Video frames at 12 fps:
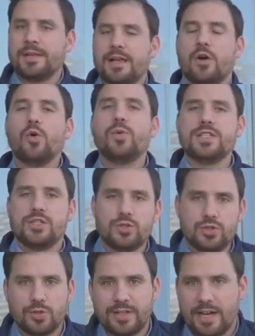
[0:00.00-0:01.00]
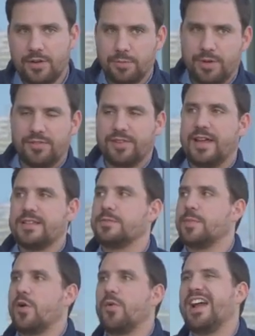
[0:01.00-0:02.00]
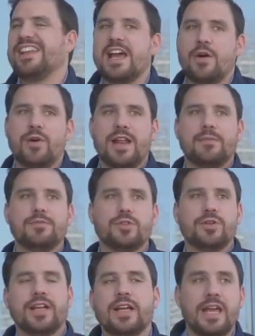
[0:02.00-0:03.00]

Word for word: I always used to carry a briefcase, but right now what I'm doing